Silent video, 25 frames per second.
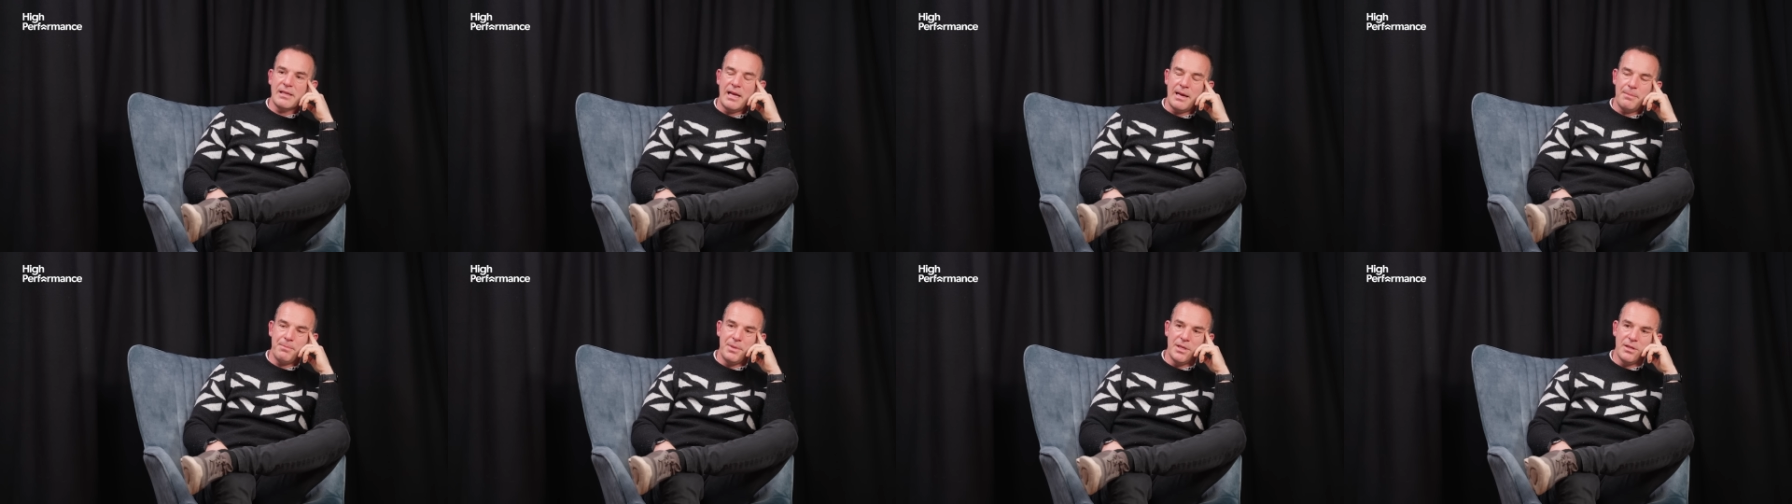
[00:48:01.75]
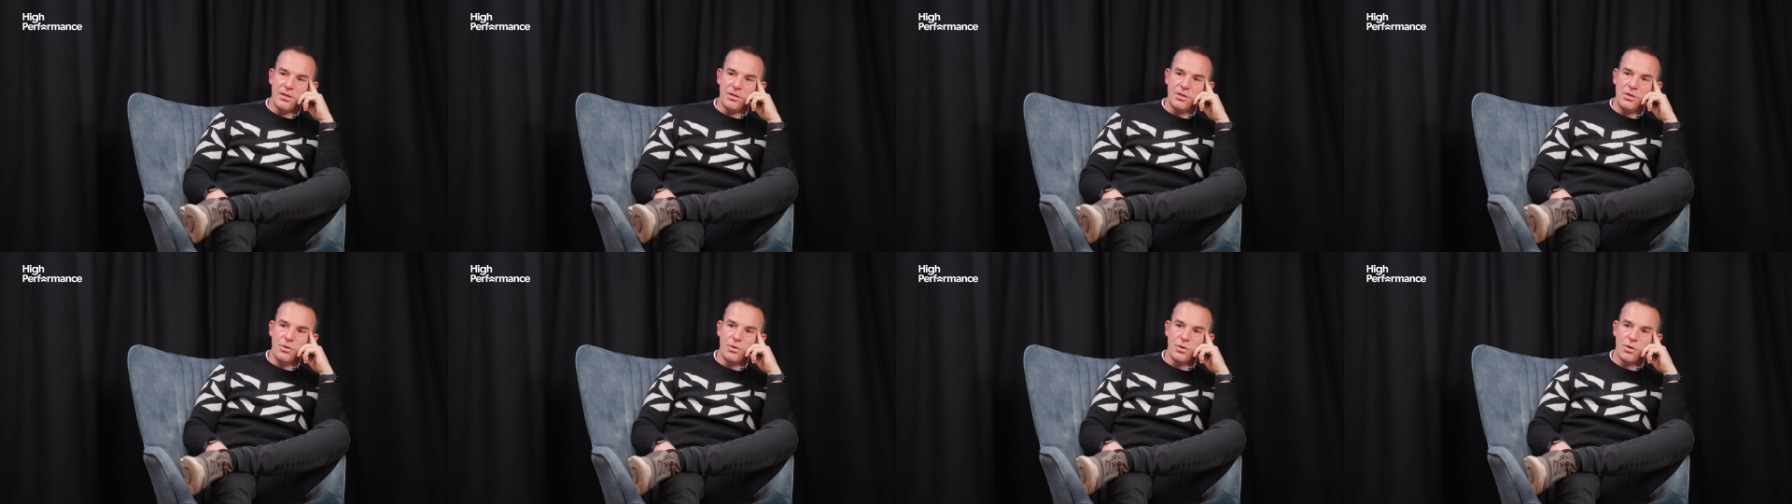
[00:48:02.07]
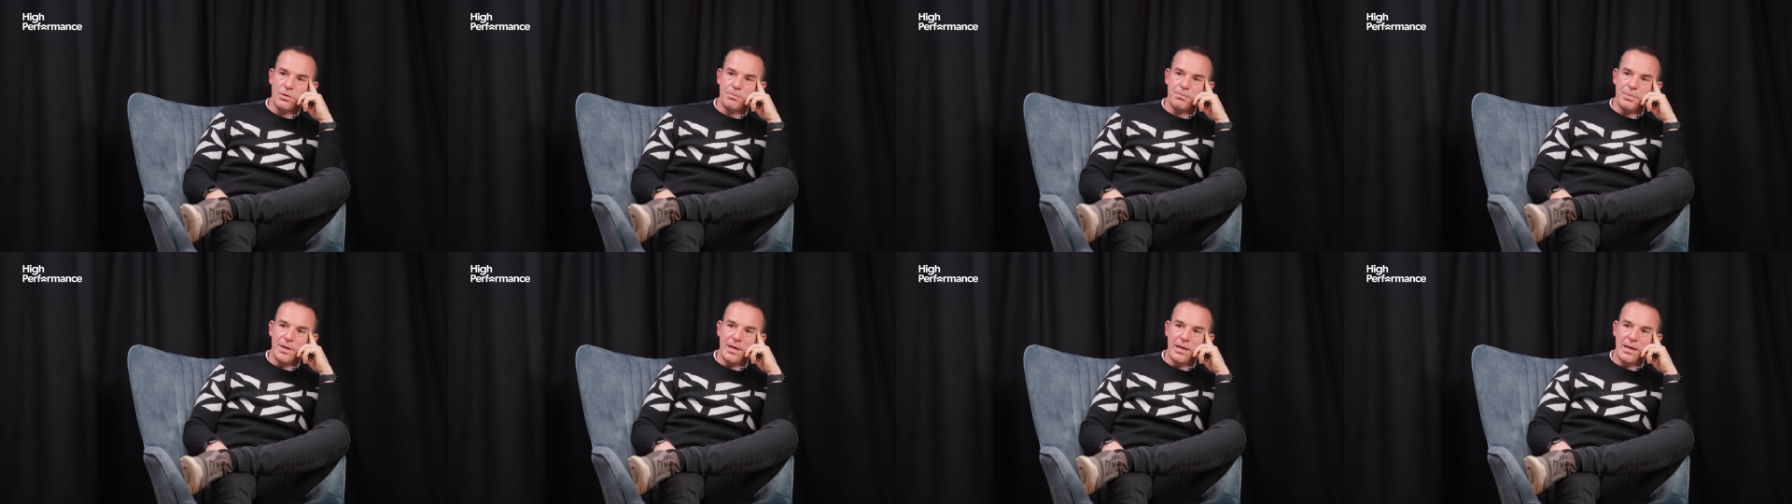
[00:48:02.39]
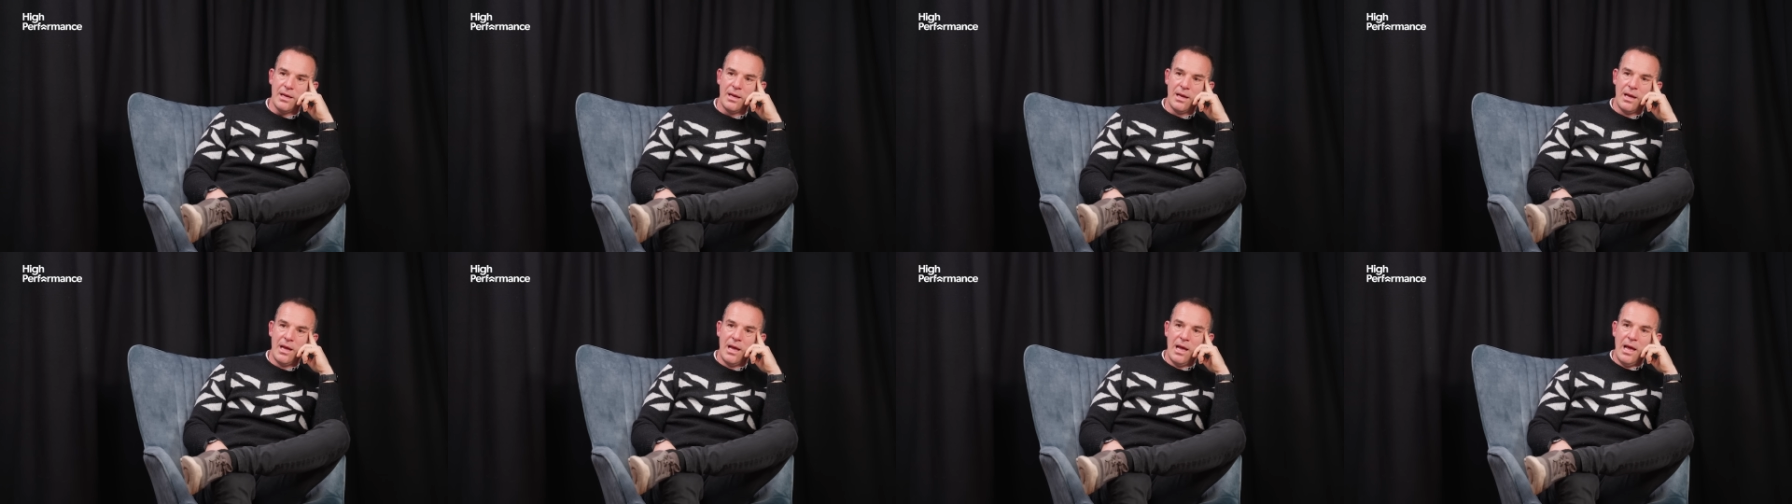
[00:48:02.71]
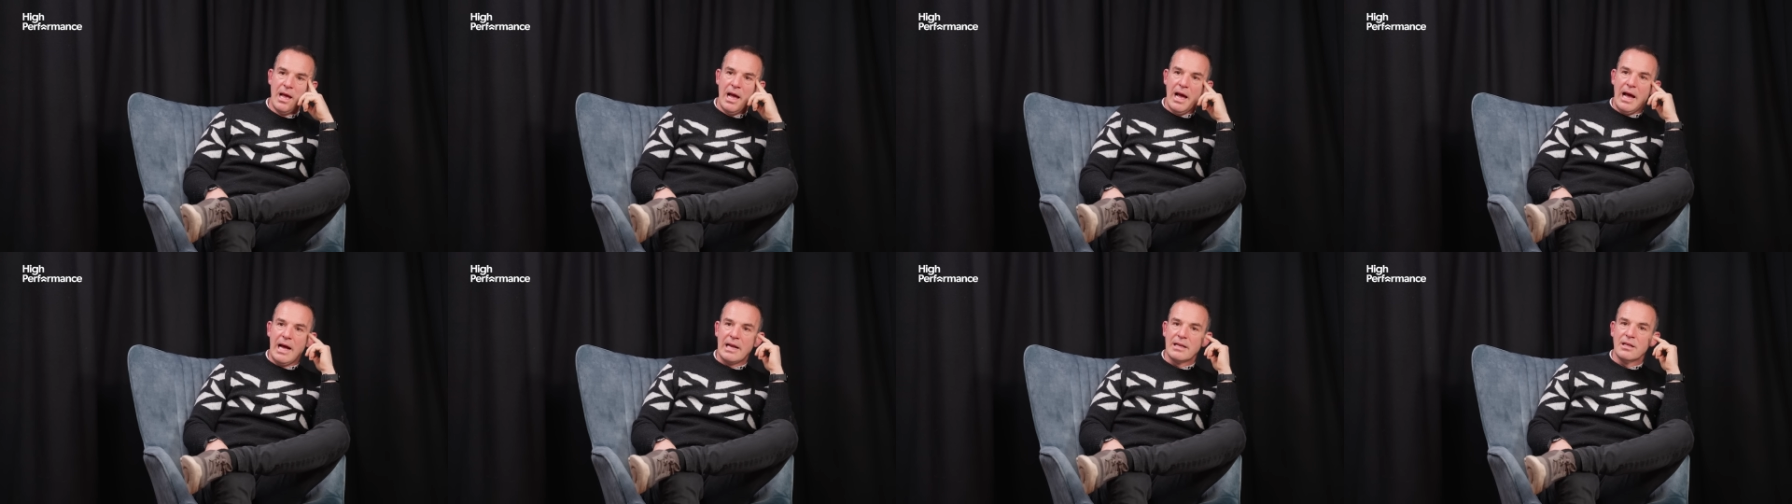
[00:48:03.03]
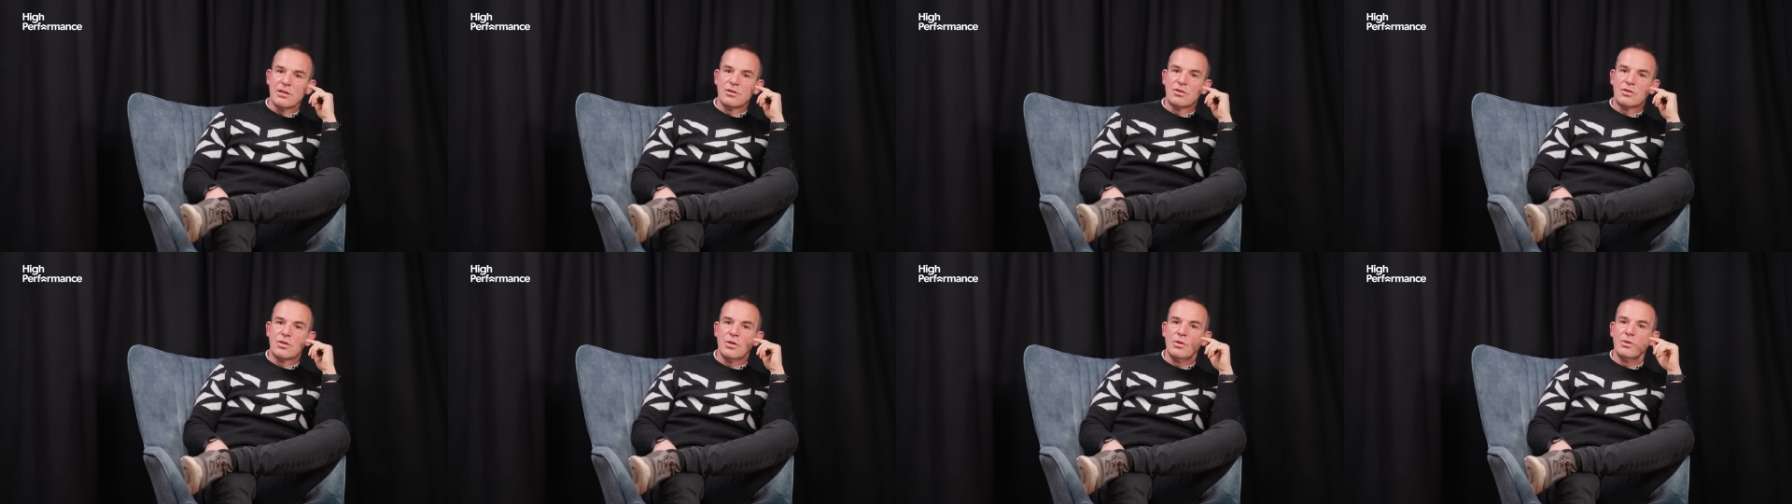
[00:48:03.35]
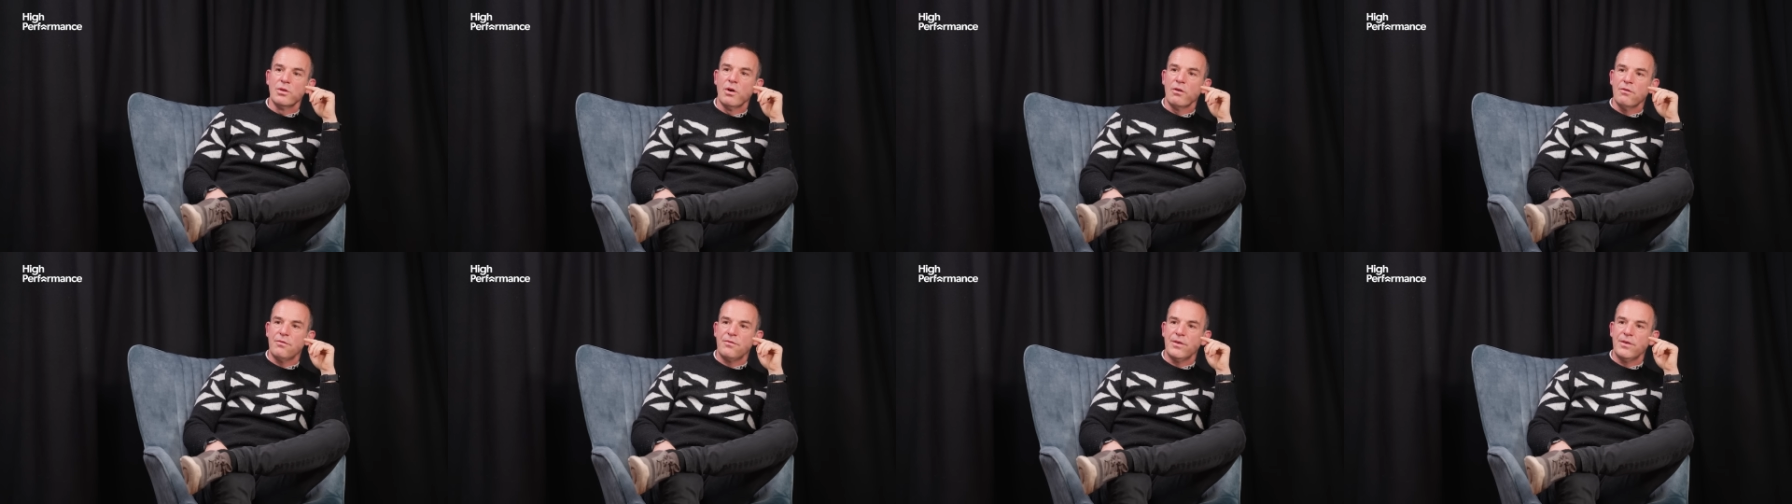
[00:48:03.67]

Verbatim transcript: happy than you could be. And do not